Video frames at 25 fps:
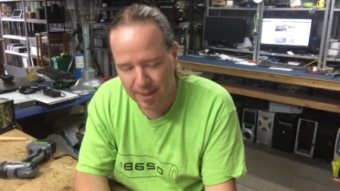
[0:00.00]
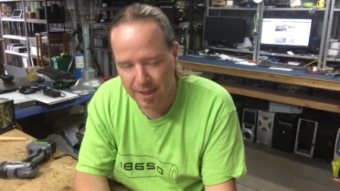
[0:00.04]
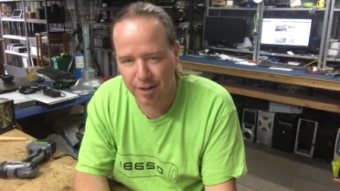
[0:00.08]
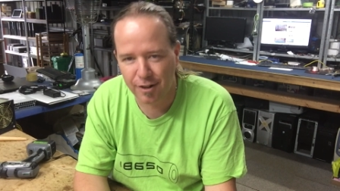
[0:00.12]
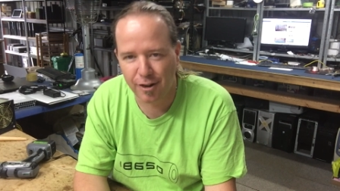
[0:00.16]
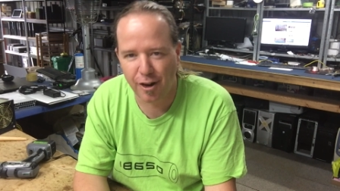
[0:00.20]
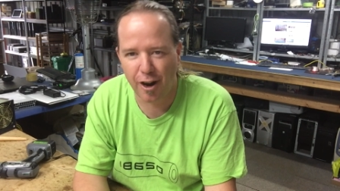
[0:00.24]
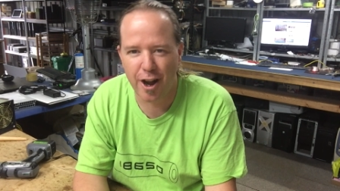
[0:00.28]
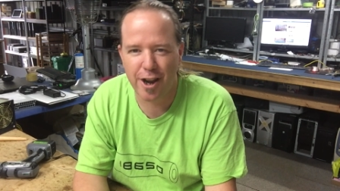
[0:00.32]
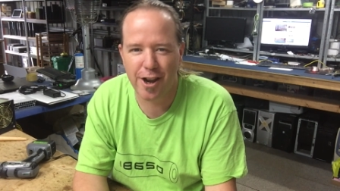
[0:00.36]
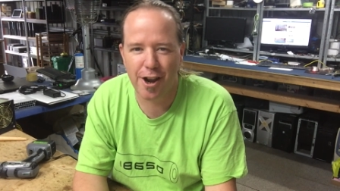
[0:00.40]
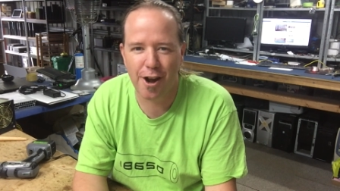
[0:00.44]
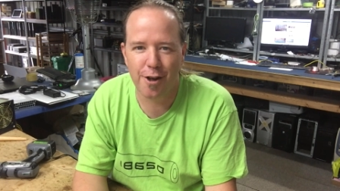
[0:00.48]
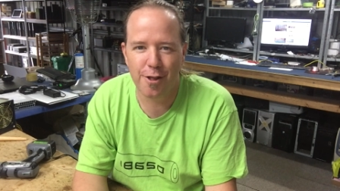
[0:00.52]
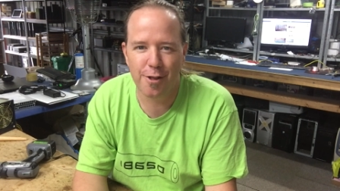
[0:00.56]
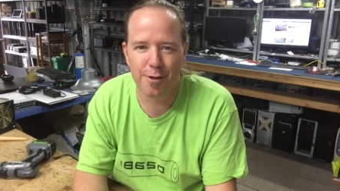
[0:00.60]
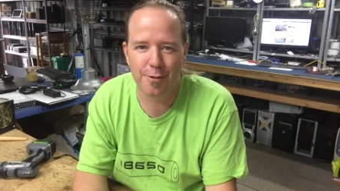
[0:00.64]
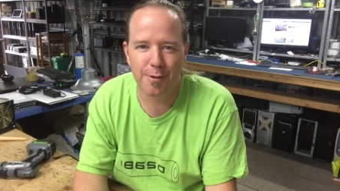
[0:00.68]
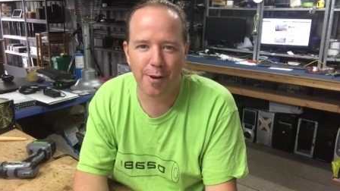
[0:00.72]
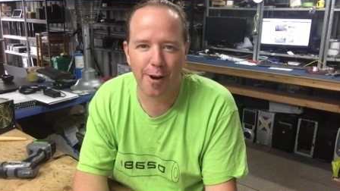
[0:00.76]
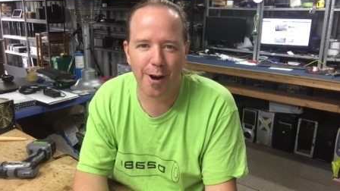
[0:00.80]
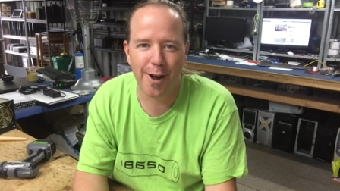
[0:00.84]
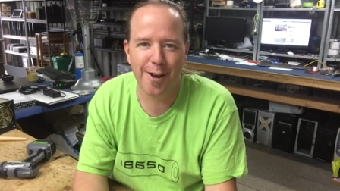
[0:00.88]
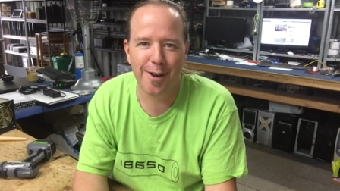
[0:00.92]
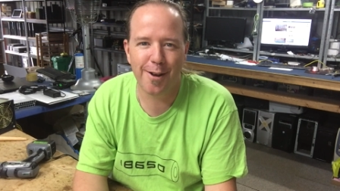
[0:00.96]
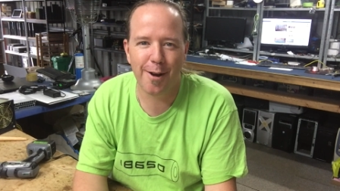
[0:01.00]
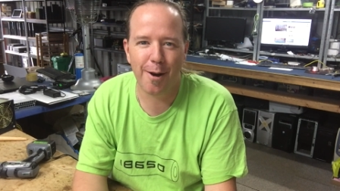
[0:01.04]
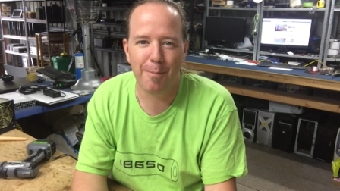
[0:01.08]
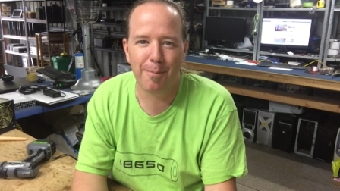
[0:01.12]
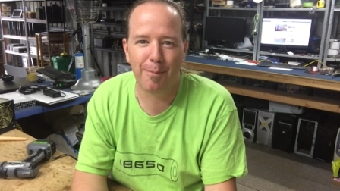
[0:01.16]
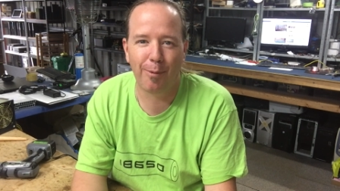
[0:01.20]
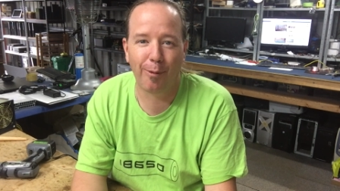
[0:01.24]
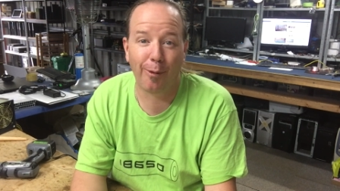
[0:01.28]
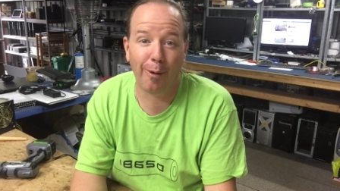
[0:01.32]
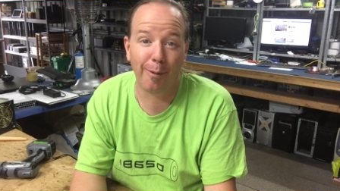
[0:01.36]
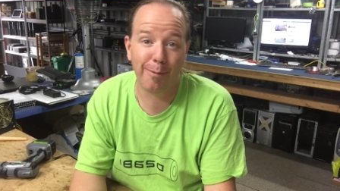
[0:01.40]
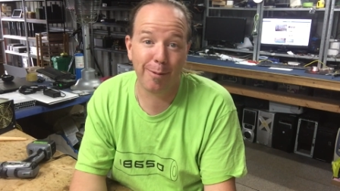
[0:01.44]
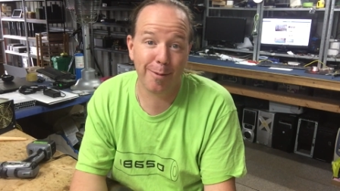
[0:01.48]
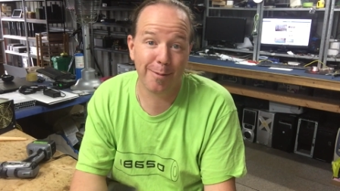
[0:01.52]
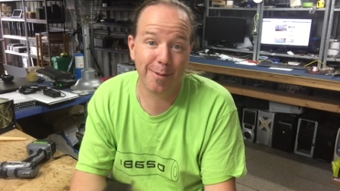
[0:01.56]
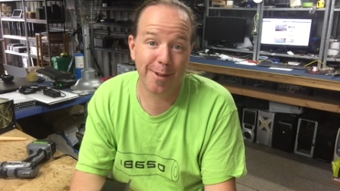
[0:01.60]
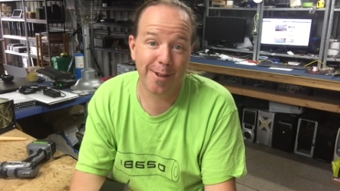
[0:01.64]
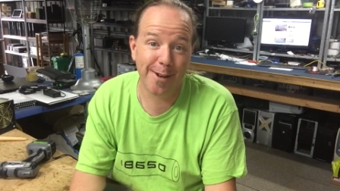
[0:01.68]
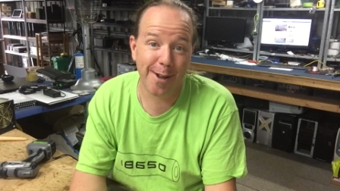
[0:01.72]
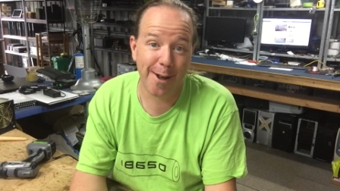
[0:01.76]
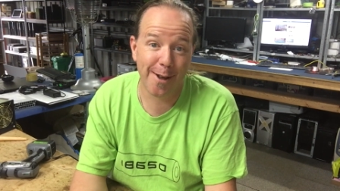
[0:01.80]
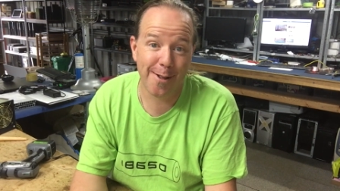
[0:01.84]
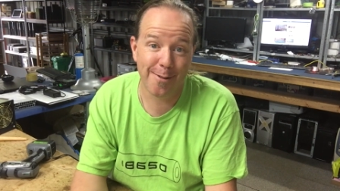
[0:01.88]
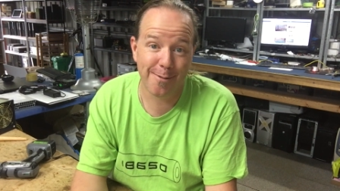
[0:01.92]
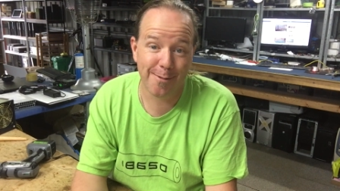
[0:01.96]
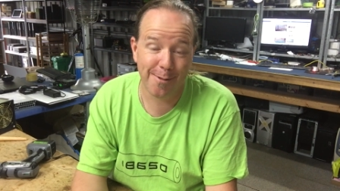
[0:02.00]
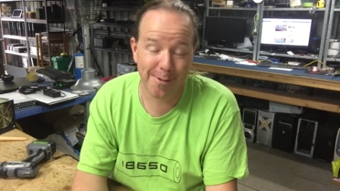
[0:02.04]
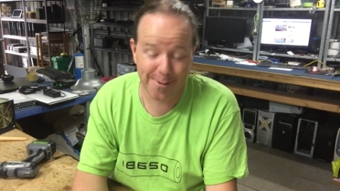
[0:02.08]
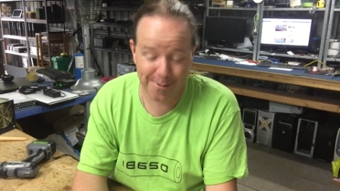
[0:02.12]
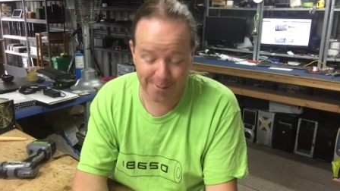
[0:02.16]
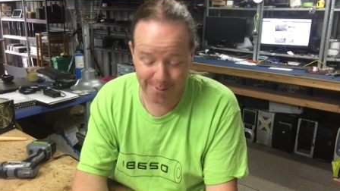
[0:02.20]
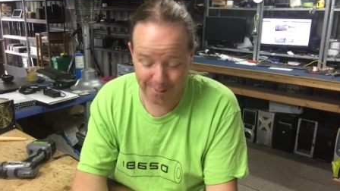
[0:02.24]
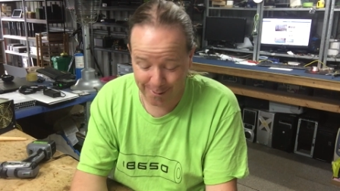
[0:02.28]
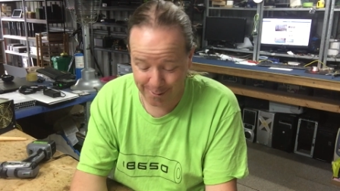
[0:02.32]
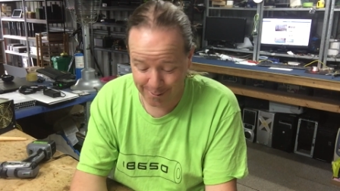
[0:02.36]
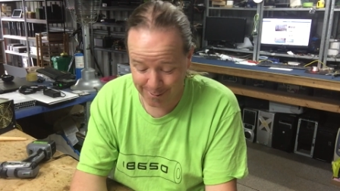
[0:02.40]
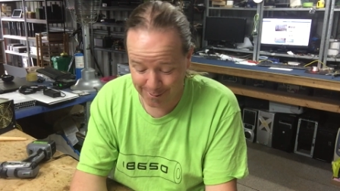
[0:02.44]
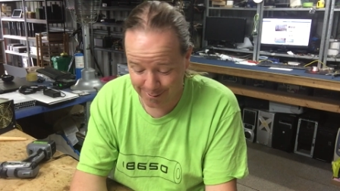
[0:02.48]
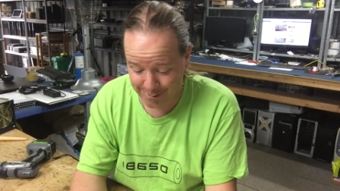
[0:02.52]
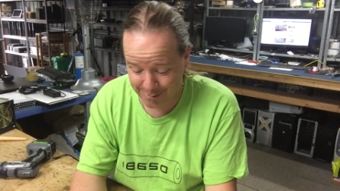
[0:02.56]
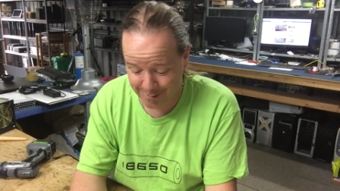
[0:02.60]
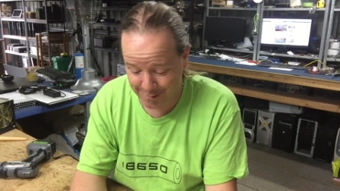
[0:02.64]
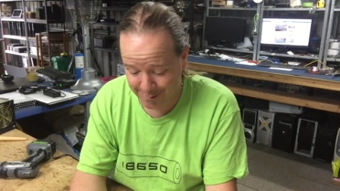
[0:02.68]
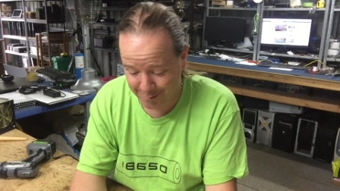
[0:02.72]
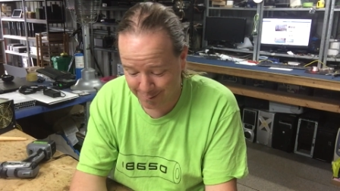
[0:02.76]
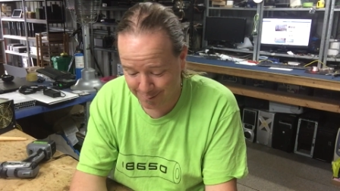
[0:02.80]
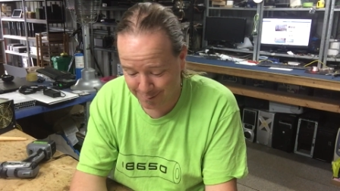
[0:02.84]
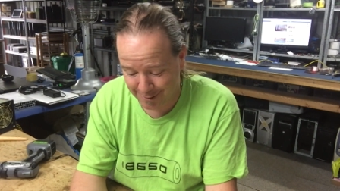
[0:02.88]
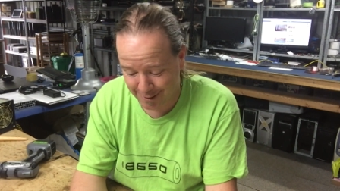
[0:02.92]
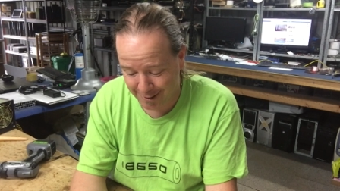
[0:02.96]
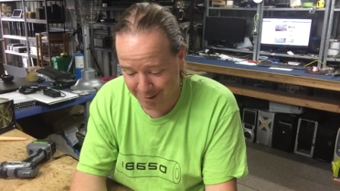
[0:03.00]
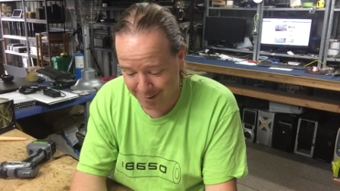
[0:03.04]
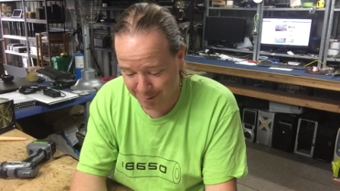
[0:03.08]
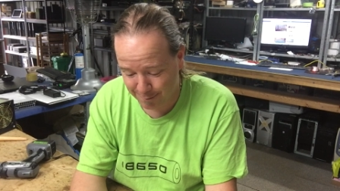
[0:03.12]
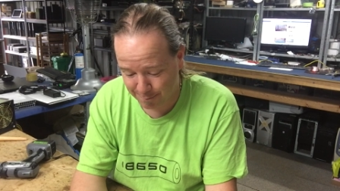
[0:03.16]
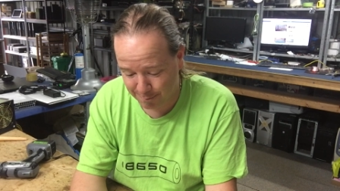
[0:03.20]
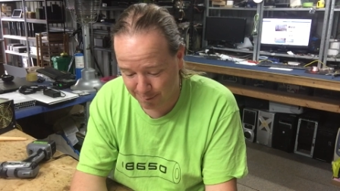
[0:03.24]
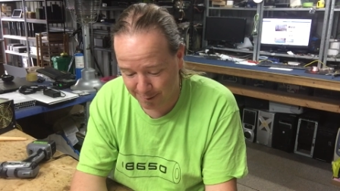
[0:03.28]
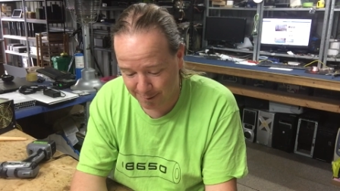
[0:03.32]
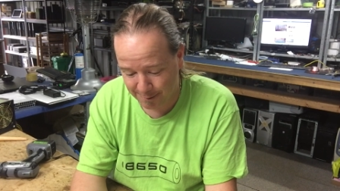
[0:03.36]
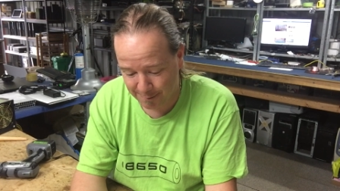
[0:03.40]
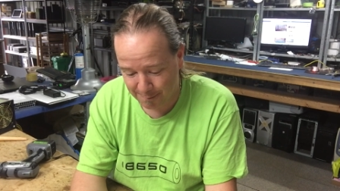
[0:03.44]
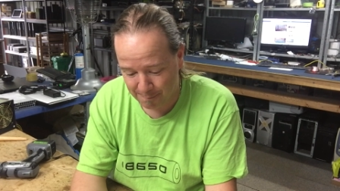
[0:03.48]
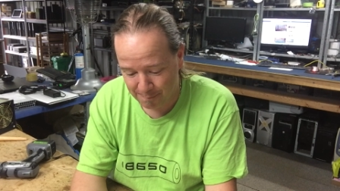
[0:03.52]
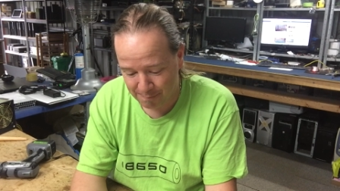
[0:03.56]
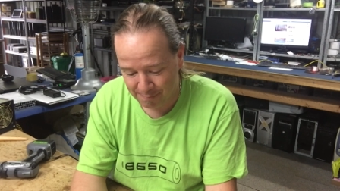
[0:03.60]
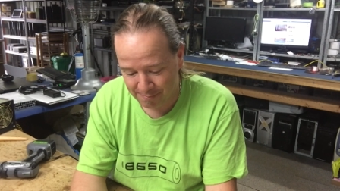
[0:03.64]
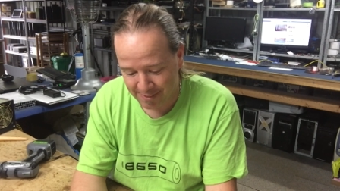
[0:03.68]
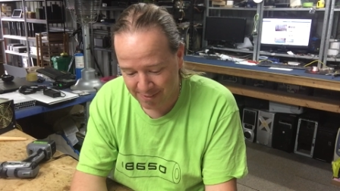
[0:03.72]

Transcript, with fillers: look I know the, I, I probably know the results of this test, but